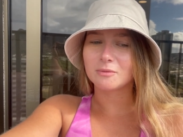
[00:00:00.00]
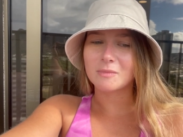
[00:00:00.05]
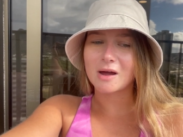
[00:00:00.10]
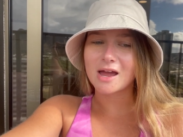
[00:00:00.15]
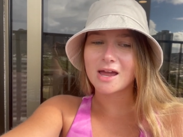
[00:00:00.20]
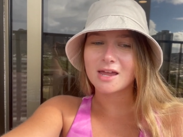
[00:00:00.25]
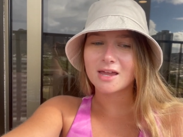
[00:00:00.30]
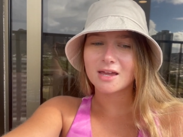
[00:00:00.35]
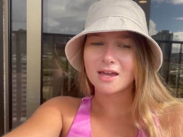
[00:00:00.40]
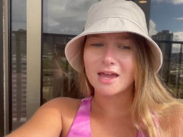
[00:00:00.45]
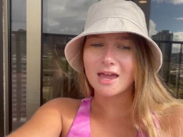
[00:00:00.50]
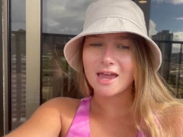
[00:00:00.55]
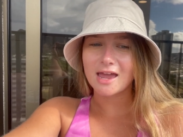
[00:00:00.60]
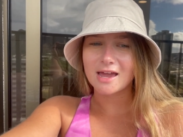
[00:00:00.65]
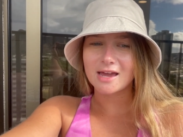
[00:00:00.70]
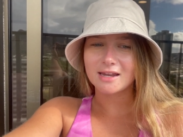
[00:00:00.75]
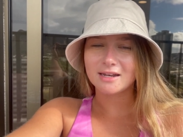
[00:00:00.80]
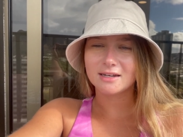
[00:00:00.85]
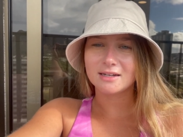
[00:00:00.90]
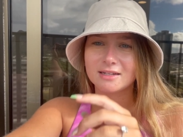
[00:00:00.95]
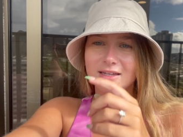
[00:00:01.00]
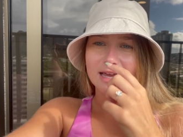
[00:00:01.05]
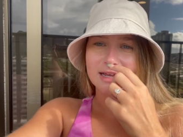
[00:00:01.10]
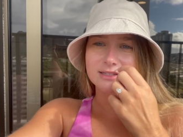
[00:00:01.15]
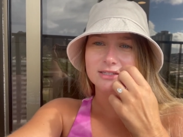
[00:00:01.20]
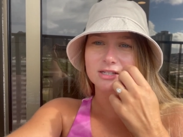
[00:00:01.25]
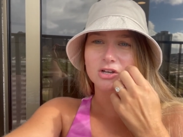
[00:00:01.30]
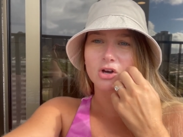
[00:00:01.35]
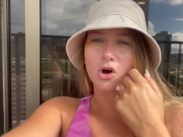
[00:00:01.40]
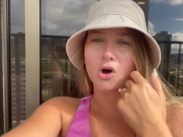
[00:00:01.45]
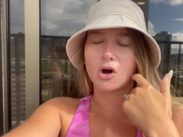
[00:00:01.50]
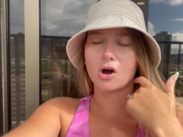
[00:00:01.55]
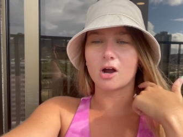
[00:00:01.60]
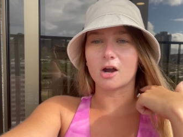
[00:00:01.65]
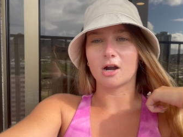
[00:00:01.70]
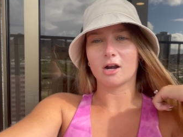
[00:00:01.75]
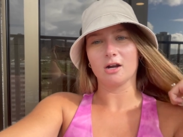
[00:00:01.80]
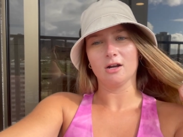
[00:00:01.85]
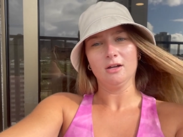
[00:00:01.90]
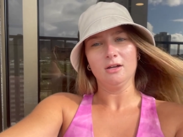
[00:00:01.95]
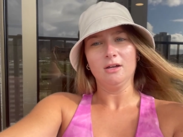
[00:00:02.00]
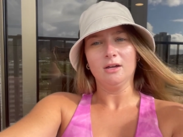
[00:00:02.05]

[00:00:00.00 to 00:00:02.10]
My aunt gets a car